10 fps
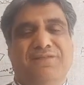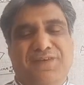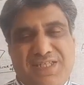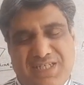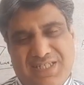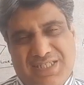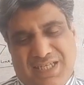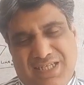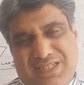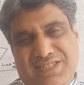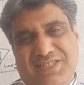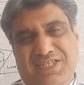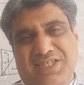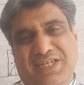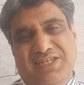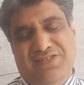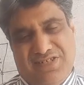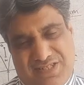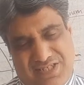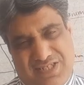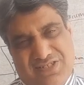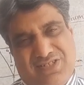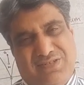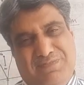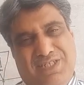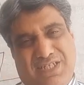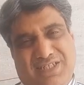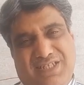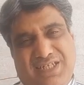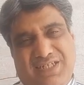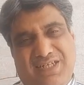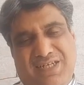Physics is such an interesting subject that